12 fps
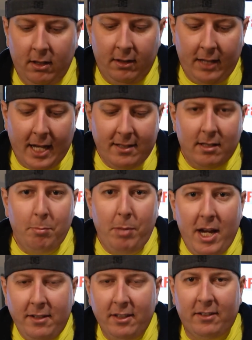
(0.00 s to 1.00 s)
That's the
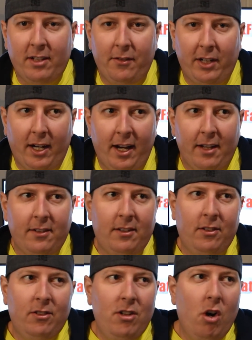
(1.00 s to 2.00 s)
basics of it, guys.
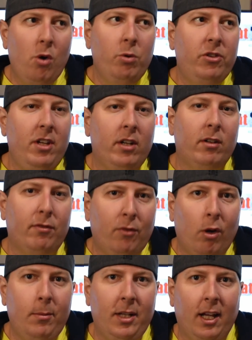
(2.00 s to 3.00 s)
There's no secret
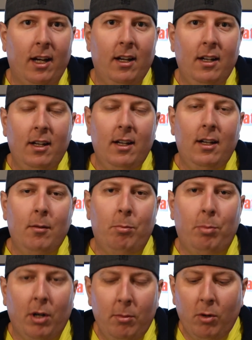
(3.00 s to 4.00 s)
formula.
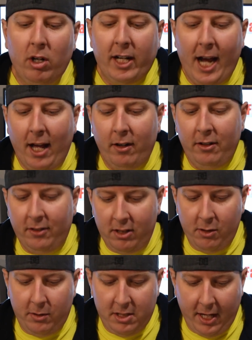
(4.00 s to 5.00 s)
Burn more calories than
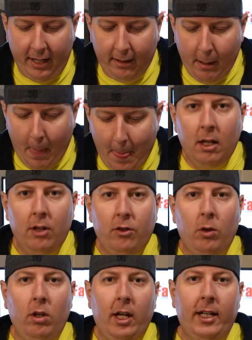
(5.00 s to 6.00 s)
you intake.
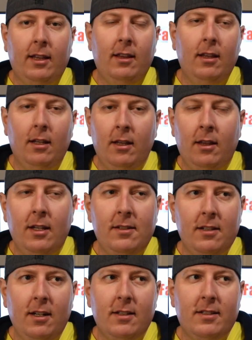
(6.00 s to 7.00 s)
So like
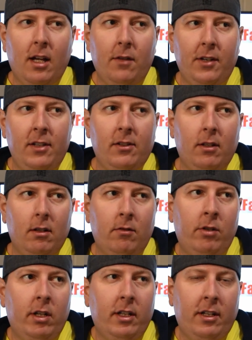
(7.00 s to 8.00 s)
this in itself isn't
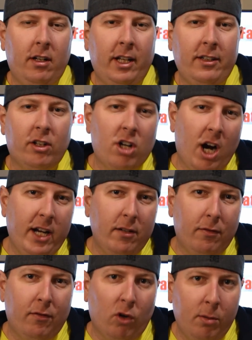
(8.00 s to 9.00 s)
real. They're kind
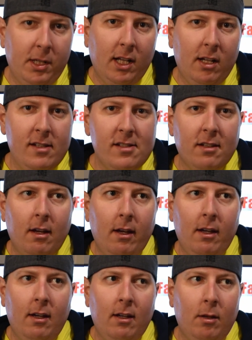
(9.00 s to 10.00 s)
of formulas,
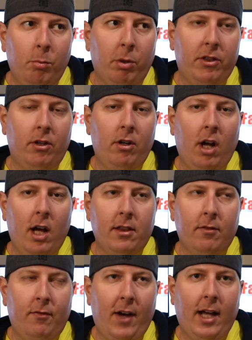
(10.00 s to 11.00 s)
but they're
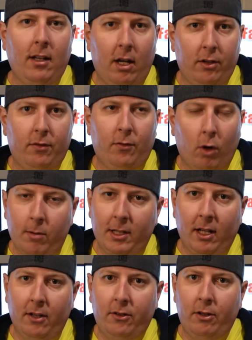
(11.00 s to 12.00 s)
not fat loss
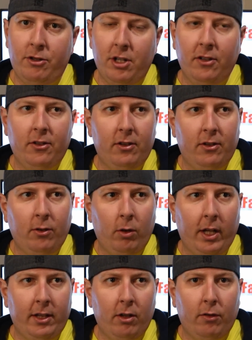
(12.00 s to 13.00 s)
formulas. They're just, so
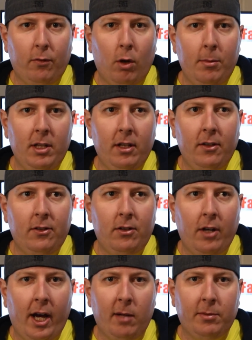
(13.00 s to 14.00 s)
like there's formulas
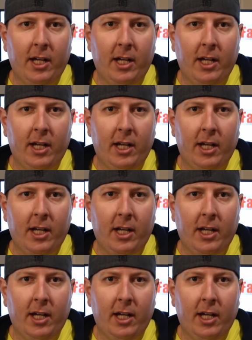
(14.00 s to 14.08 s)
to help